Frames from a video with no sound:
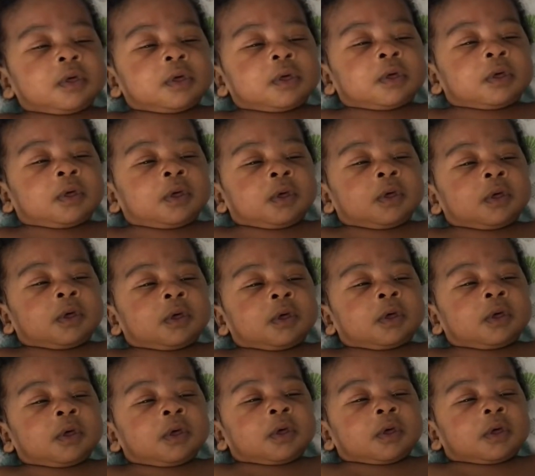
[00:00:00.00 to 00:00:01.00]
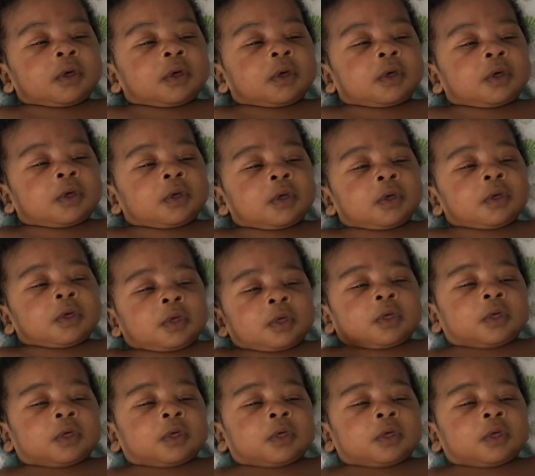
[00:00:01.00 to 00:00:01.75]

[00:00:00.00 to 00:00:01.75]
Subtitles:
(silence)